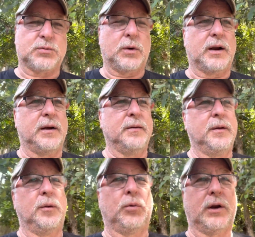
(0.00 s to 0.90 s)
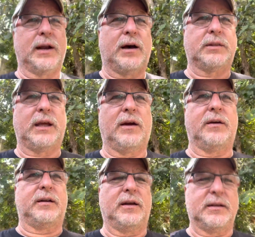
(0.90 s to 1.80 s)
want to put it out there
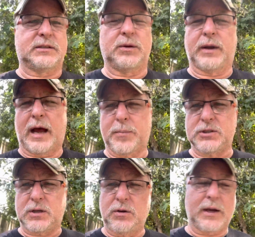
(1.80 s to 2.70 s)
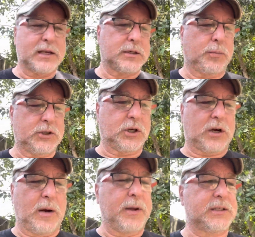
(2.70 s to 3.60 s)
and see what happens. And you guys can put your
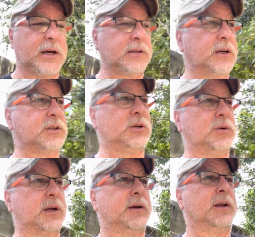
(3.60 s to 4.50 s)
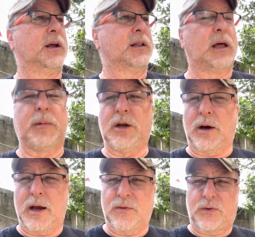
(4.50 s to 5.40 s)
comments out there too to let me know
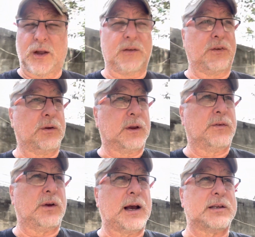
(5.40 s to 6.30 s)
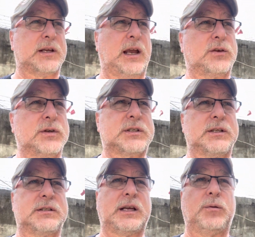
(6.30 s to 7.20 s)
how you feel, if you guys are interested
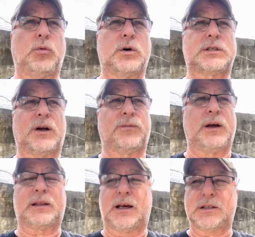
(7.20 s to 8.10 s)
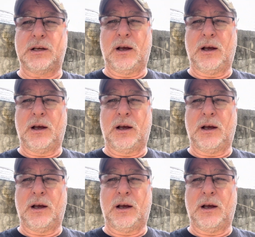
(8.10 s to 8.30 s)
in seeing more stuff like this,